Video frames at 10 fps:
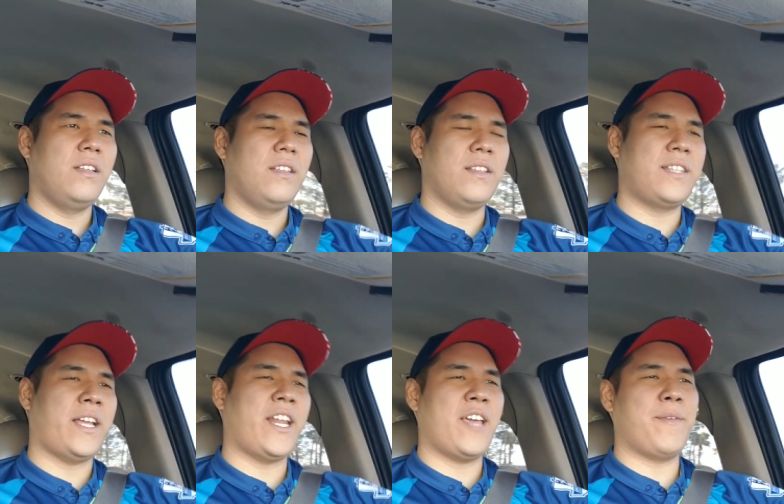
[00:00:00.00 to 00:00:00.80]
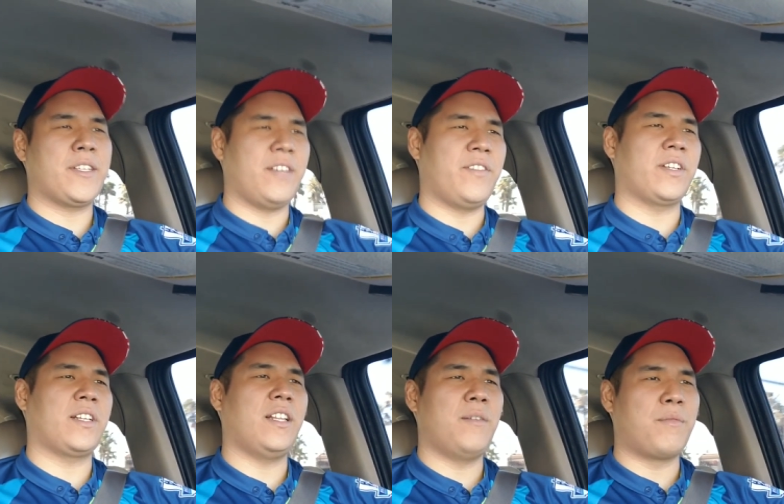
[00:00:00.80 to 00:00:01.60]
the dynamics of the
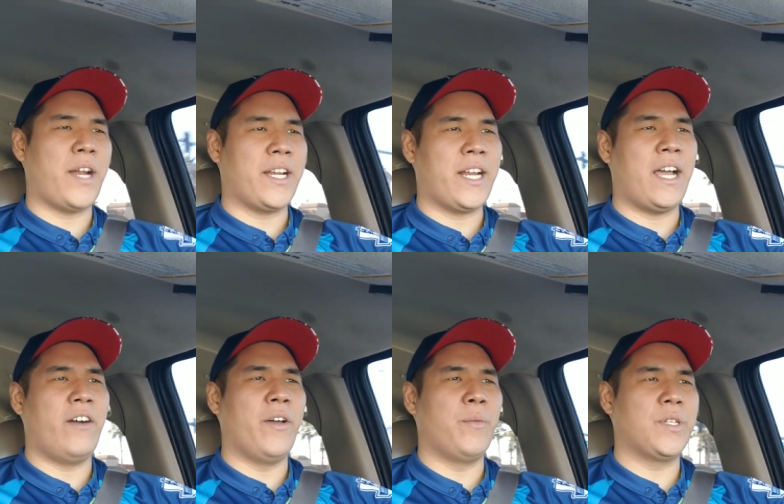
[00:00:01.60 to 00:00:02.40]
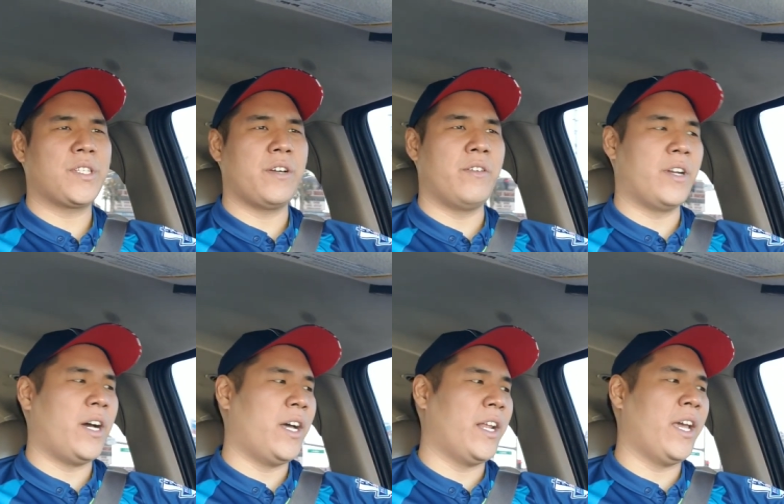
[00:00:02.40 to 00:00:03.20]
club right now and what's going
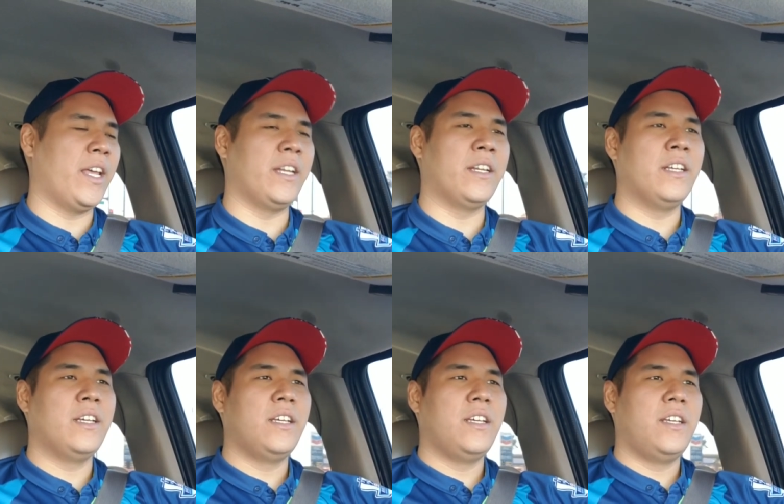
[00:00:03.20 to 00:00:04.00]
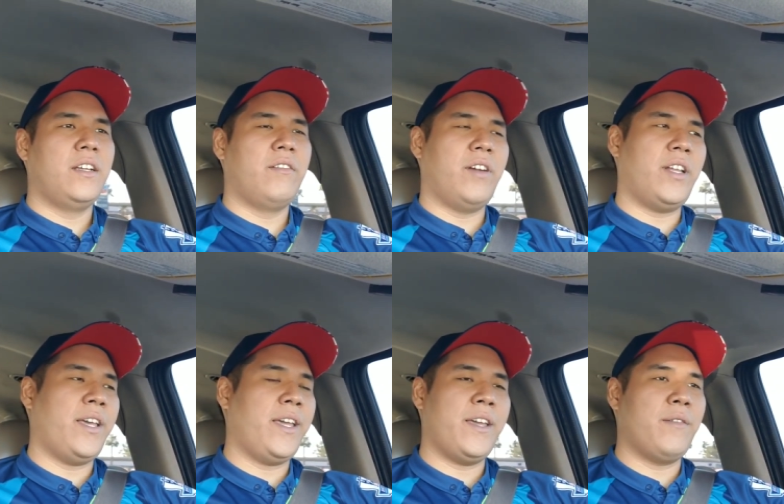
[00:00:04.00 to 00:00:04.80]
on, and
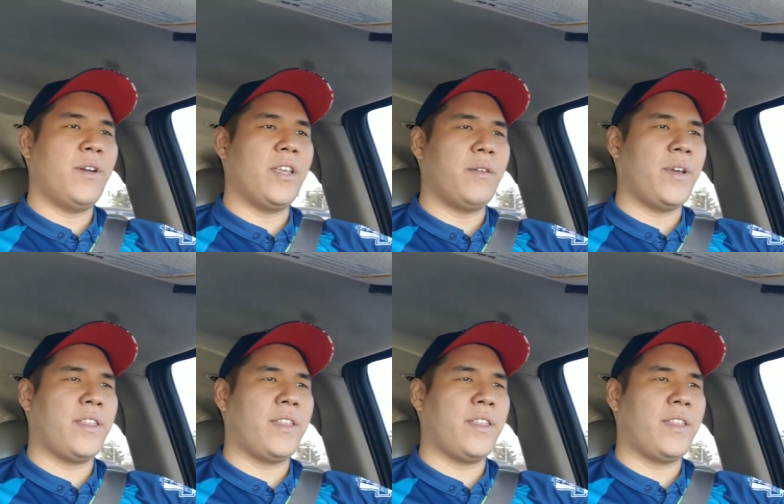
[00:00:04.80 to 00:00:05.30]
really with